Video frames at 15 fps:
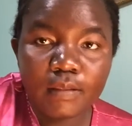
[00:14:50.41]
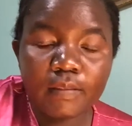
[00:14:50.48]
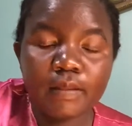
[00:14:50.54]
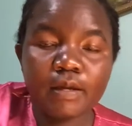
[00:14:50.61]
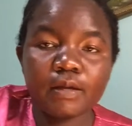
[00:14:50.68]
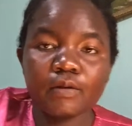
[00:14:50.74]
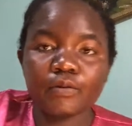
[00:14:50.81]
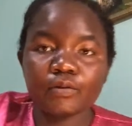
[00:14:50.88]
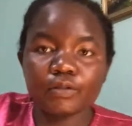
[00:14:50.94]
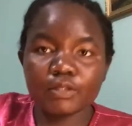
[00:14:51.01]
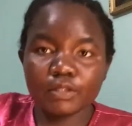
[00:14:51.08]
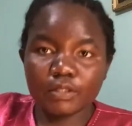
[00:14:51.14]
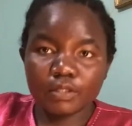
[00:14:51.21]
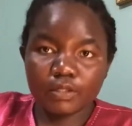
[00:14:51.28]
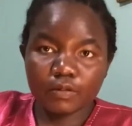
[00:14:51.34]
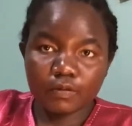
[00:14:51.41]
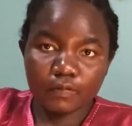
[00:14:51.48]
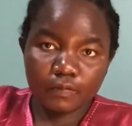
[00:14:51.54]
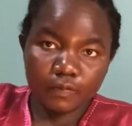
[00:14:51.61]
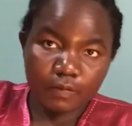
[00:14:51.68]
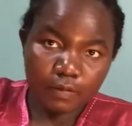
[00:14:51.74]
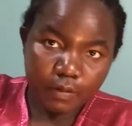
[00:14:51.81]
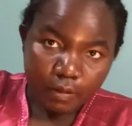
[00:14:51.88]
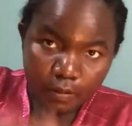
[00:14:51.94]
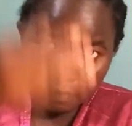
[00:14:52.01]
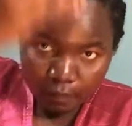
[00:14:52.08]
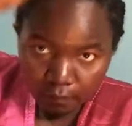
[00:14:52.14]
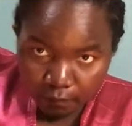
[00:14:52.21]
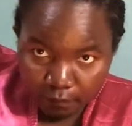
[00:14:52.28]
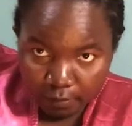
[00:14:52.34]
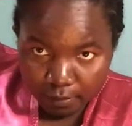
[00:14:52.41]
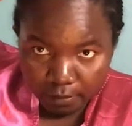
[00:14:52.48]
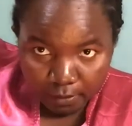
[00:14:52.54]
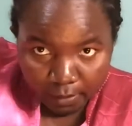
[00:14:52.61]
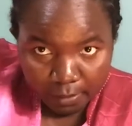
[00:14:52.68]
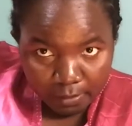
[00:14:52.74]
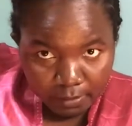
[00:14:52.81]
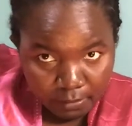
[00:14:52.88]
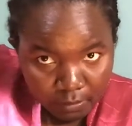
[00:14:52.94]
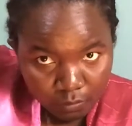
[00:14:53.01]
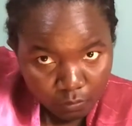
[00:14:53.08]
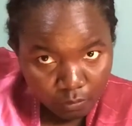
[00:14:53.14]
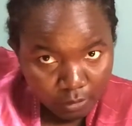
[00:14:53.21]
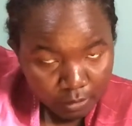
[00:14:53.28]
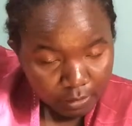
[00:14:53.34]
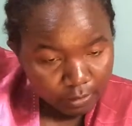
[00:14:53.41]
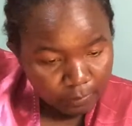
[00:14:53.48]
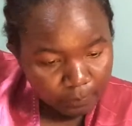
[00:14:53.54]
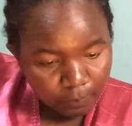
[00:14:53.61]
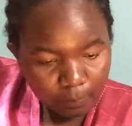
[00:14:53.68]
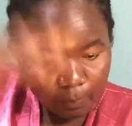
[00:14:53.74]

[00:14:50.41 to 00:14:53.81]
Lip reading: They are not very nice looking,